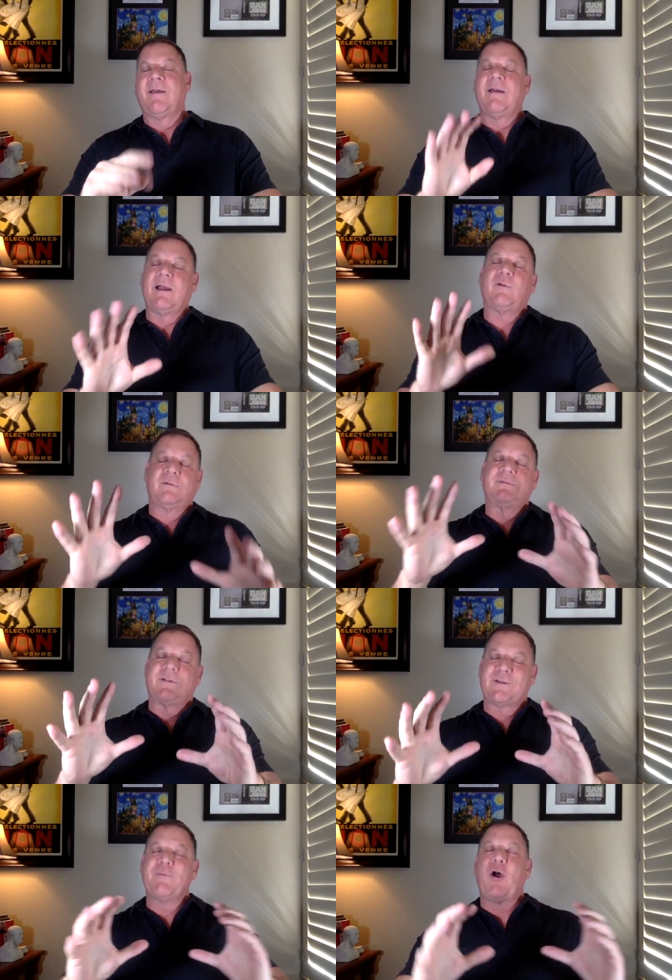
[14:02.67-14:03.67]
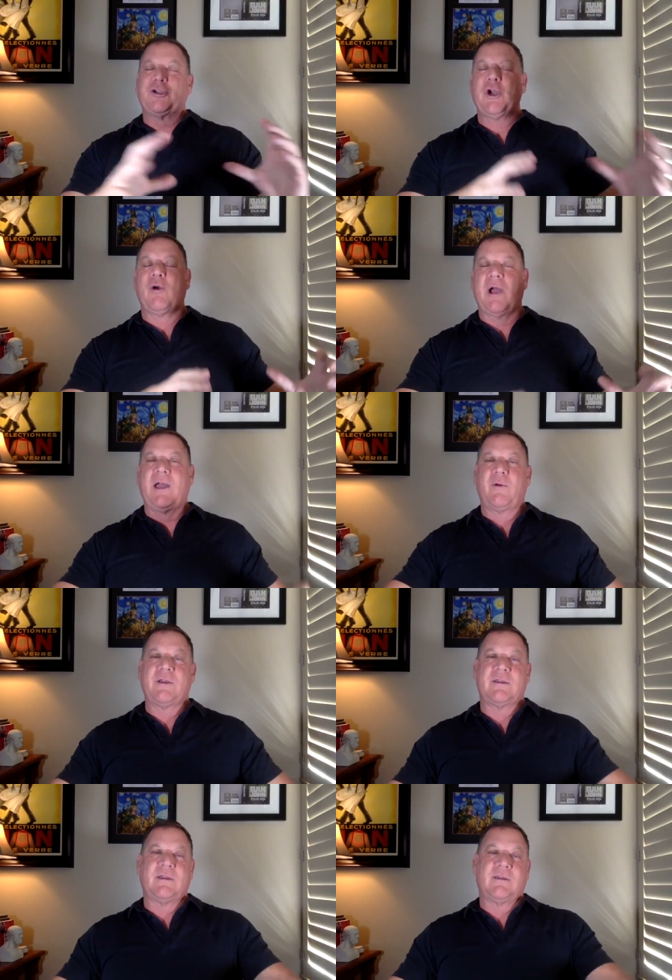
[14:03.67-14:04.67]
now small joke i
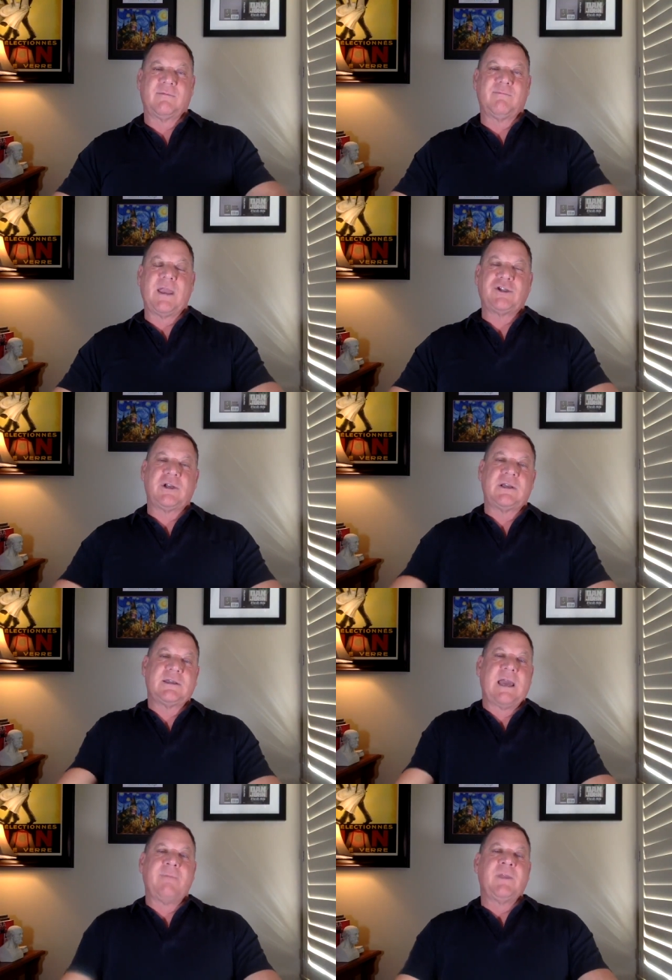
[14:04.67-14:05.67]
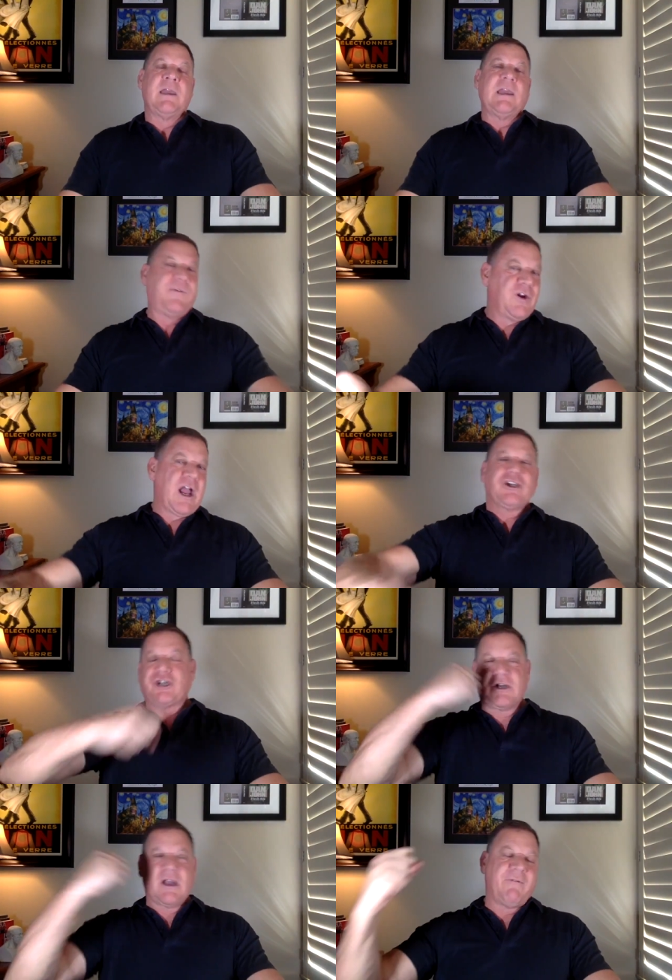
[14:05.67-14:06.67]
always mention is that if you're not
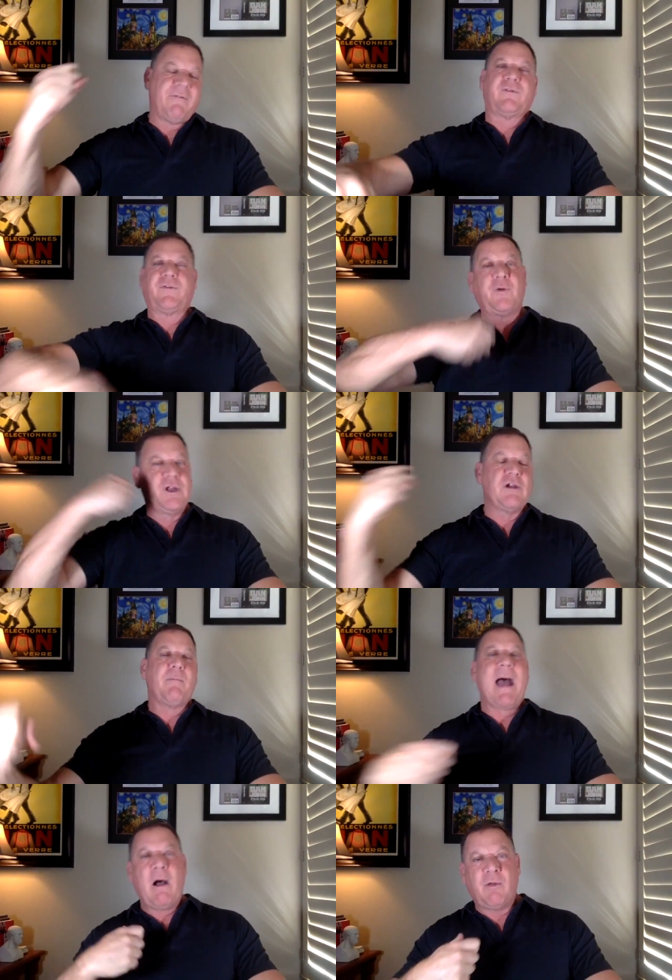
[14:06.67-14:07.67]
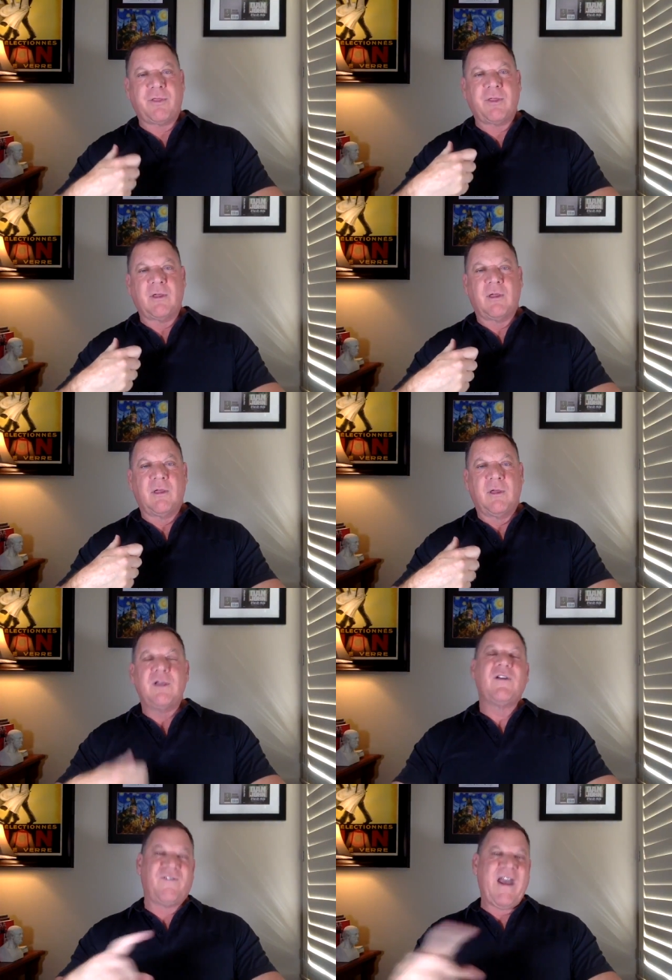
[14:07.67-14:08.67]
shoveling food in your mouth
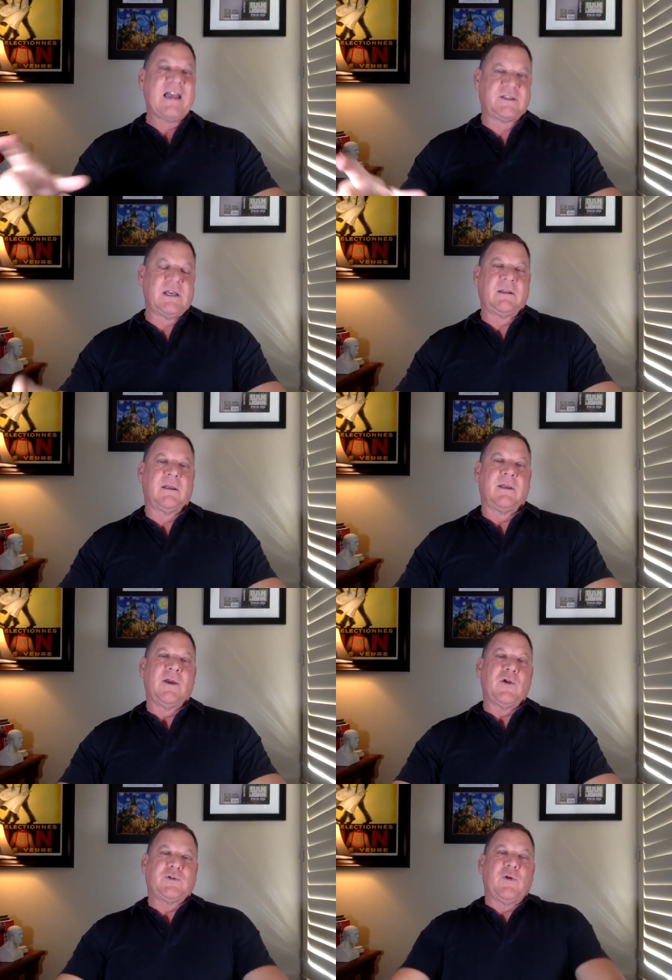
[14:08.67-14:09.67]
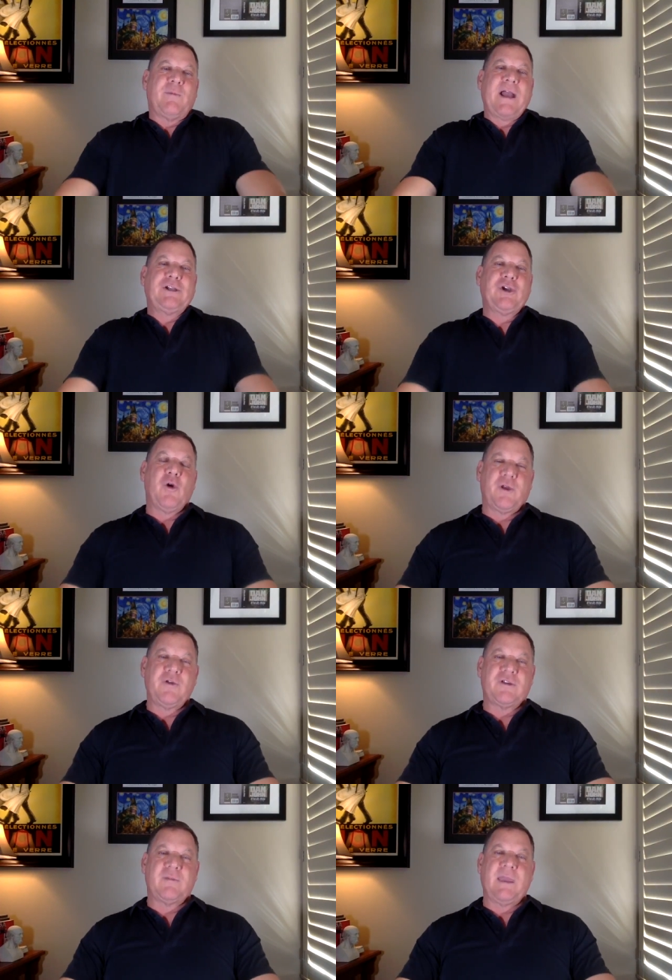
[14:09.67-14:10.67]
you're fasting so my joke
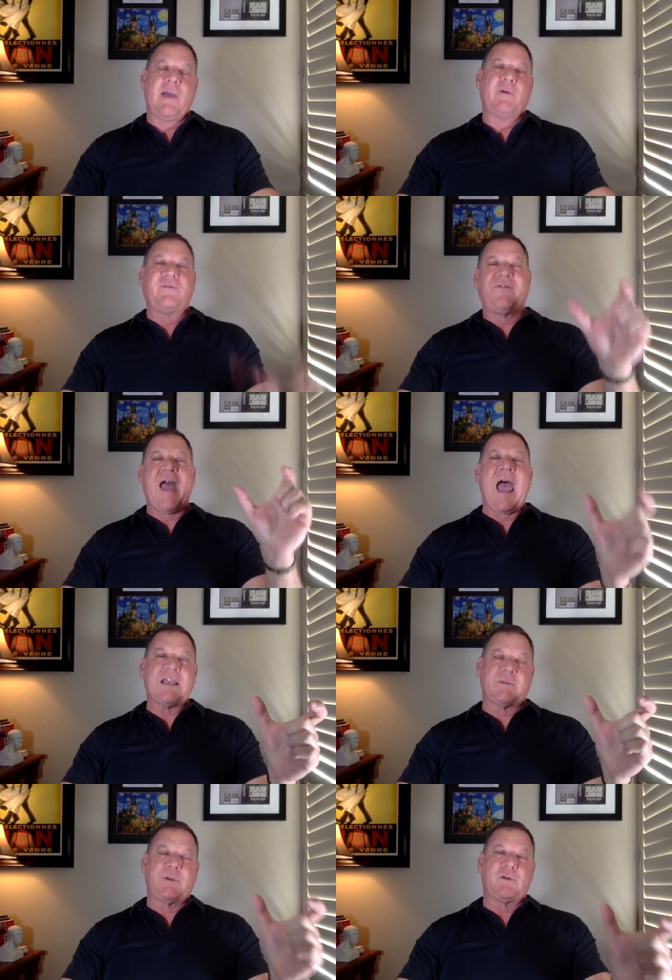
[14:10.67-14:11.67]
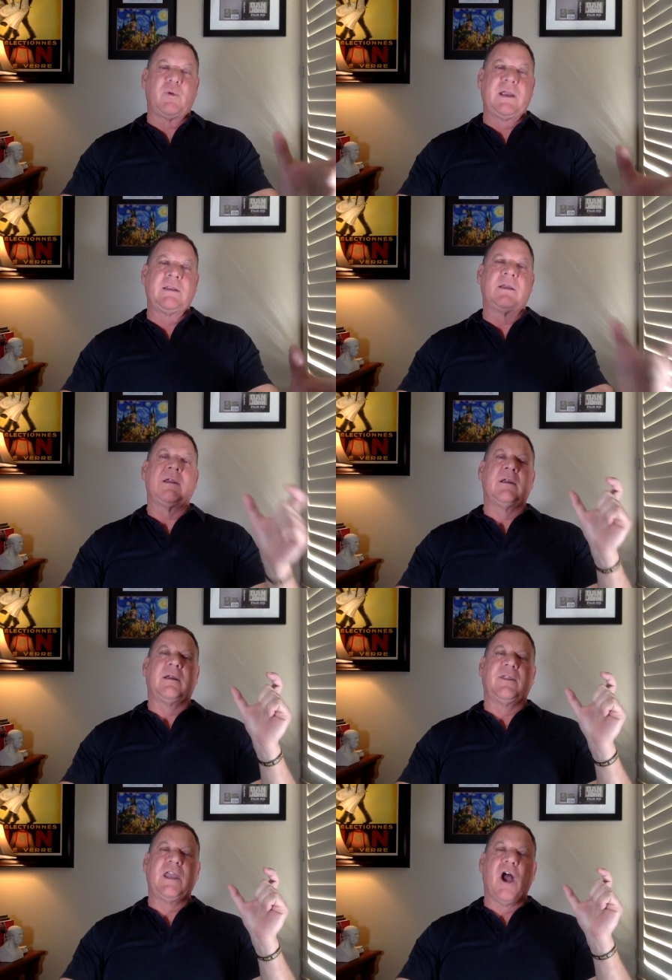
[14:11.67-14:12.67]
used to be I would fast between
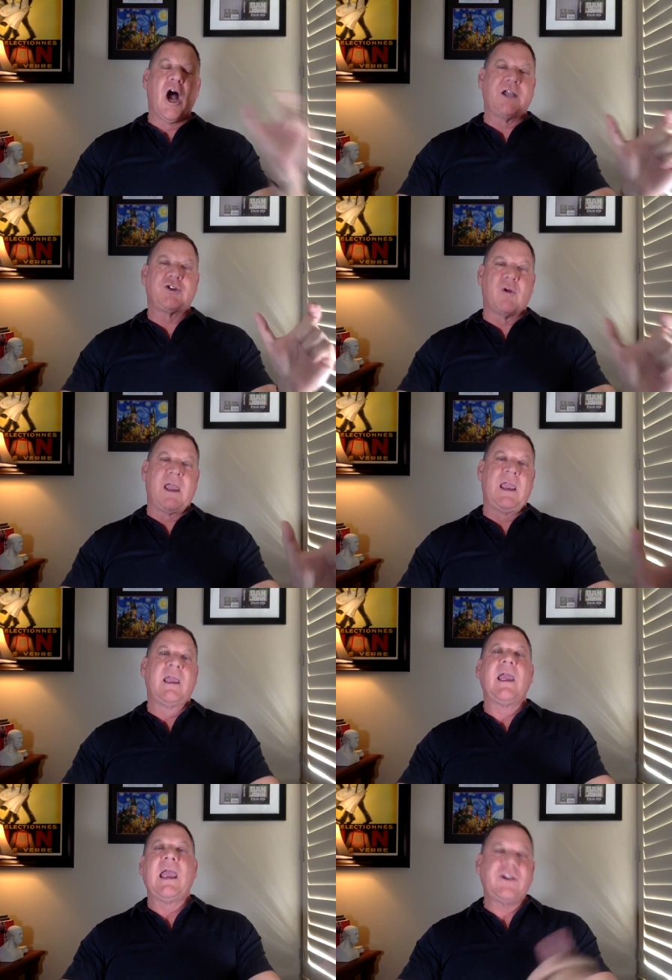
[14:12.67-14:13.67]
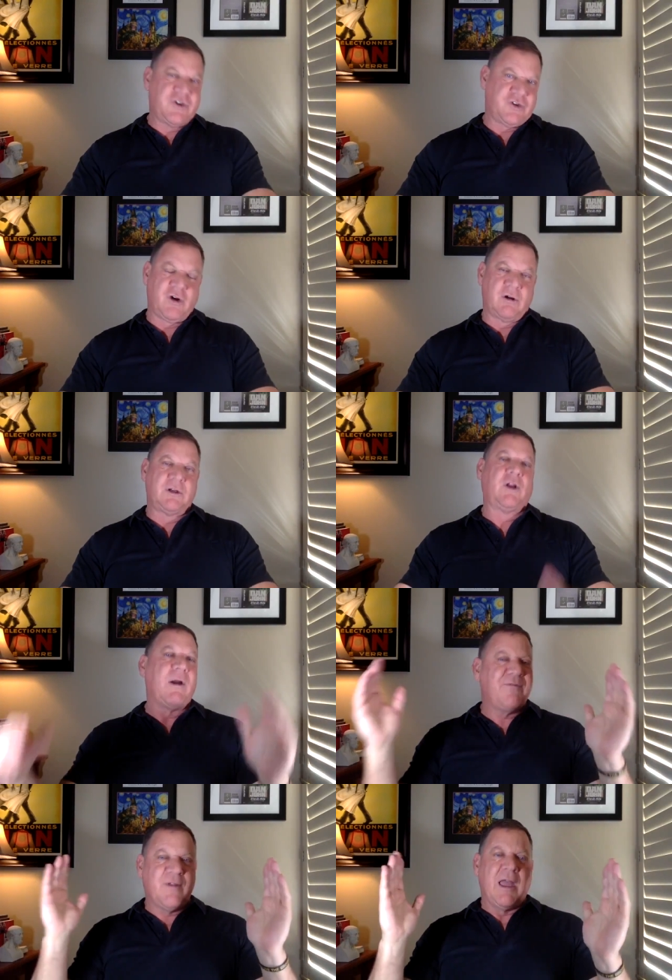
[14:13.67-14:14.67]
the entree and dessert. You know,
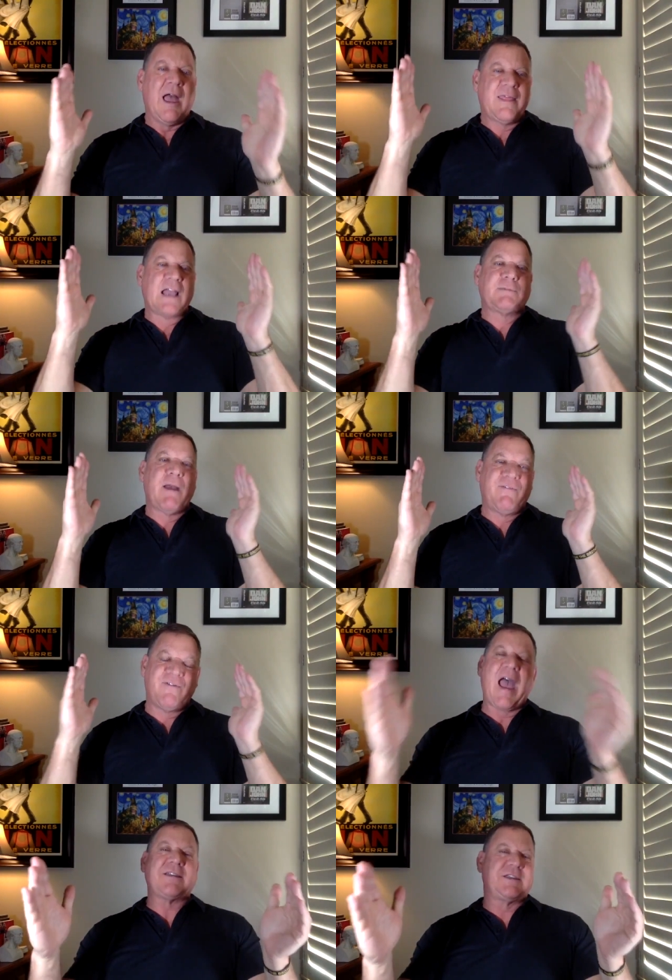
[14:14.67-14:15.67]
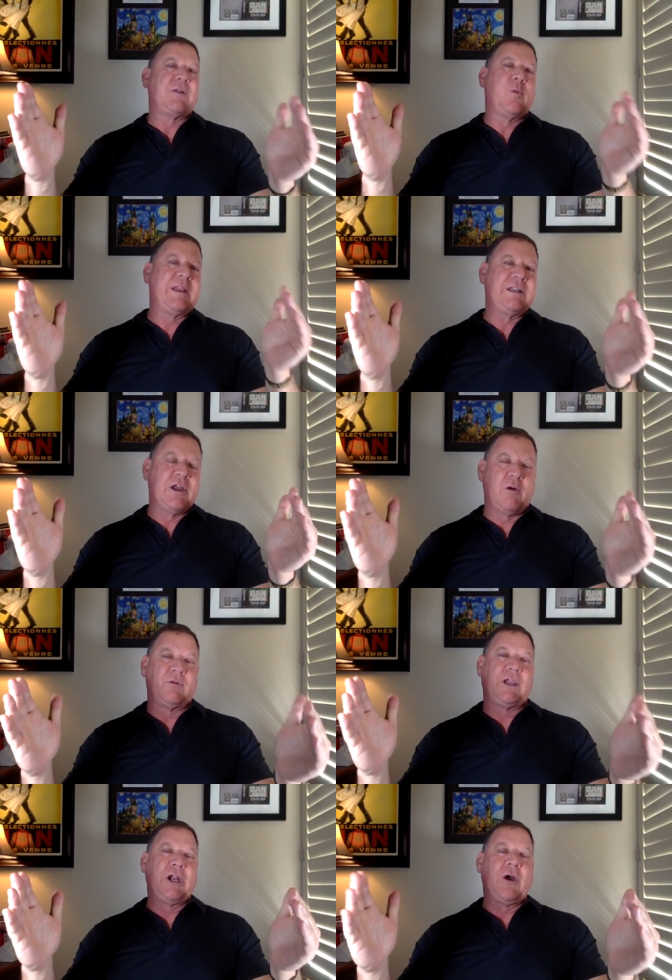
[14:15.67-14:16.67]
that's my fasting window.
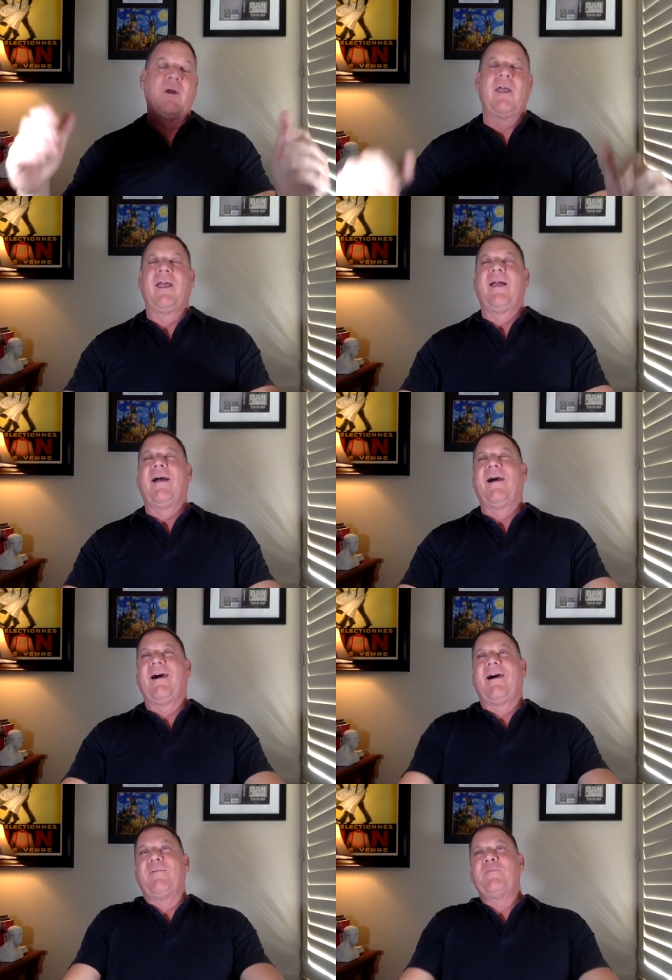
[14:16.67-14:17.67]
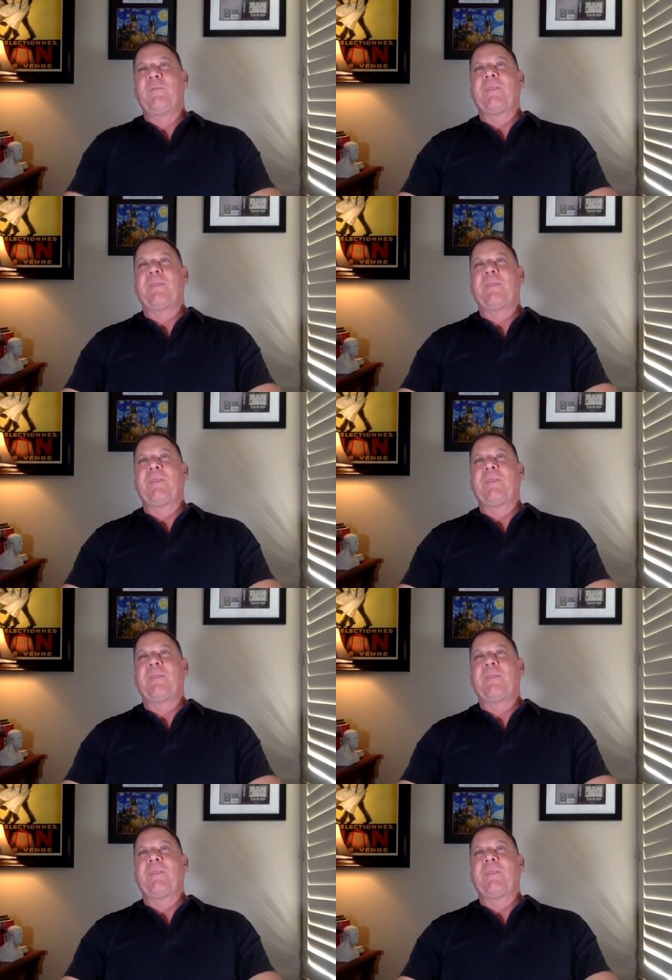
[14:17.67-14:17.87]
You know, um,